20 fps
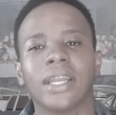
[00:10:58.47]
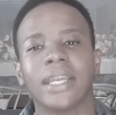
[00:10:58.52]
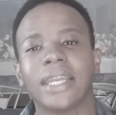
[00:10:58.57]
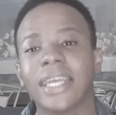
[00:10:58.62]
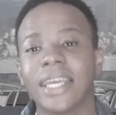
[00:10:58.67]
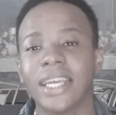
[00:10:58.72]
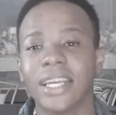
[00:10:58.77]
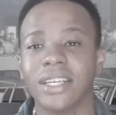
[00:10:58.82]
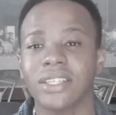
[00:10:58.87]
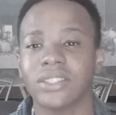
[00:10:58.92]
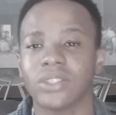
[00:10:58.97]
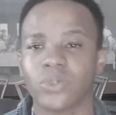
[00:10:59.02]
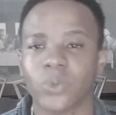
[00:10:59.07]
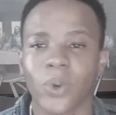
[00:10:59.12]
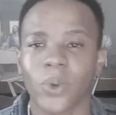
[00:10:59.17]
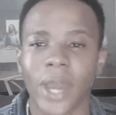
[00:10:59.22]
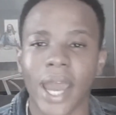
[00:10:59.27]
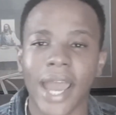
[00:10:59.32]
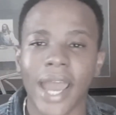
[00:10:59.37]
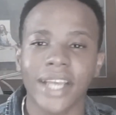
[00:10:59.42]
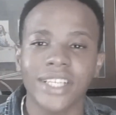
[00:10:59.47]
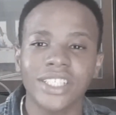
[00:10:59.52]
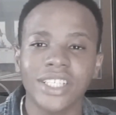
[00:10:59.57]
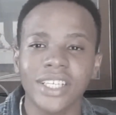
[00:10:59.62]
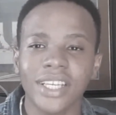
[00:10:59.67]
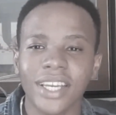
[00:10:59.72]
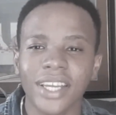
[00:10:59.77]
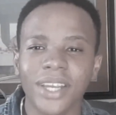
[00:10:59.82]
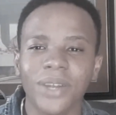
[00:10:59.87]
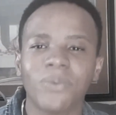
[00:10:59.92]
leads who
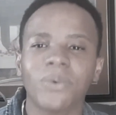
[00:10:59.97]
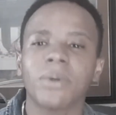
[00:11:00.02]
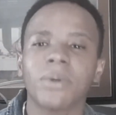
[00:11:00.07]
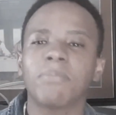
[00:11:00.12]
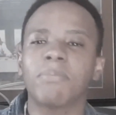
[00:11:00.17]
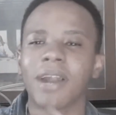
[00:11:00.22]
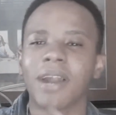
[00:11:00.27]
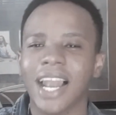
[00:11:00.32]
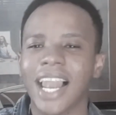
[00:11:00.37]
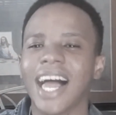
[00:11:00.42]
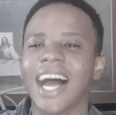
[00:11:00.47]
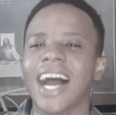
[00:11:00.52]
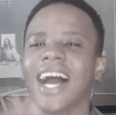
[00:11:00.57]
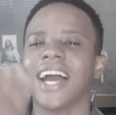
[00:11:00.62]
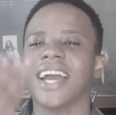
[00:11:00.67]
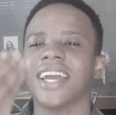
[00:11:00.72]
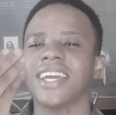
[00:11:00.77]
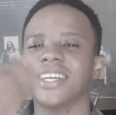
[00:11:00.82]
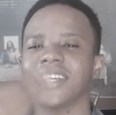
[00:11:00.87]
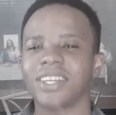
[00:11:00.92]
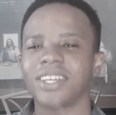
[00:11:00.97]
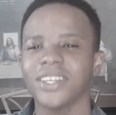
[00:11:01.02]
actually reply